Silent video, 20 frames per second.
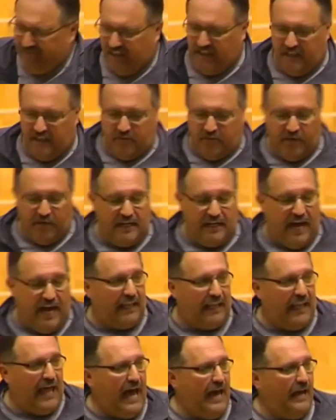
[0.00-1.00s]
not a
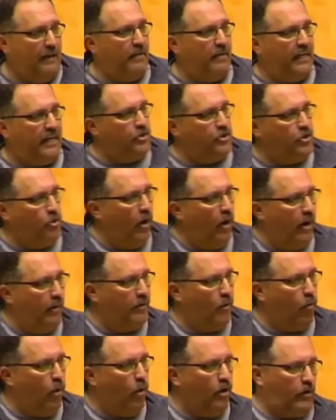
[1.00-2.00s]
lot, because you want them to
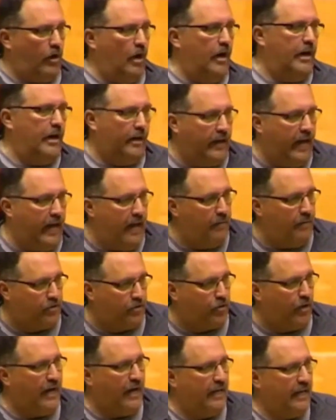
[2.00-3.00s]
work on their game and
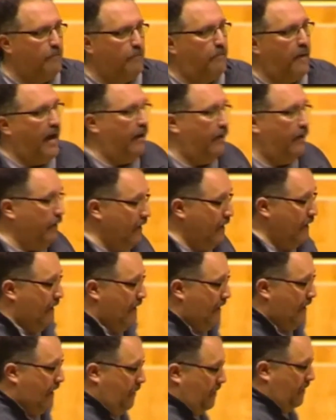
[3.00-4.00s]
try to get better
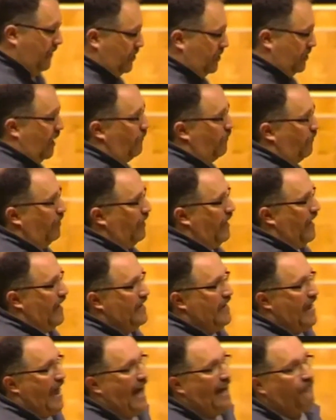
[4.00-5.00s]
in the summer and
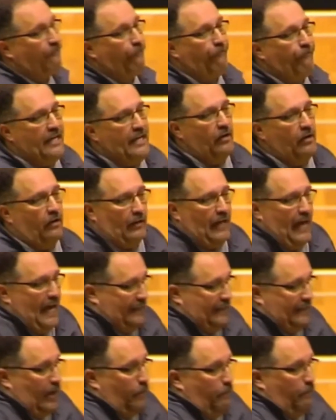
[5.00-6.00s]
not feel like
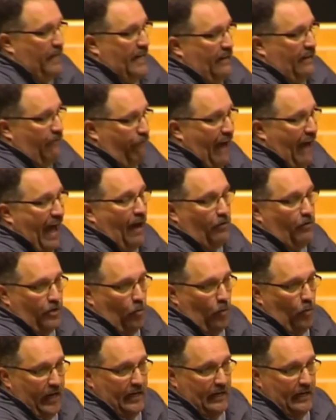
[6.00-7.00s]
they're being
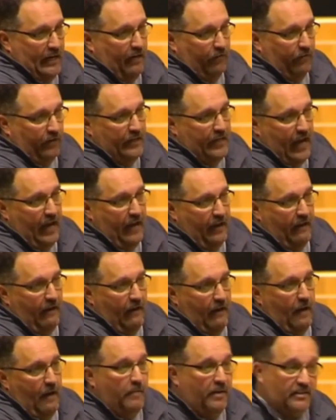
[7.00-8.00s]
evaluated every day.
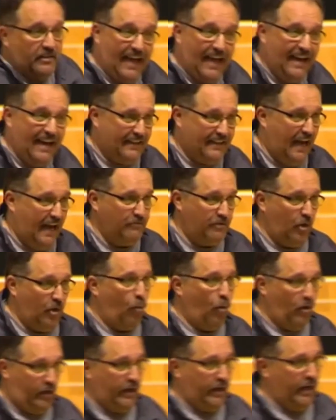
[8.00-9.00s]
Because a lot of times they're
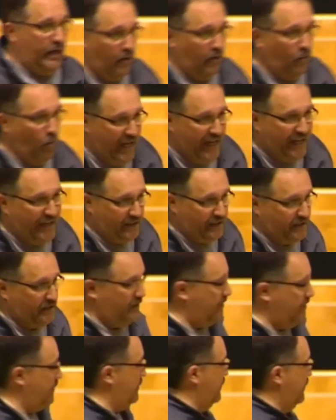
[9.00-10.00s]
working on weaknesses.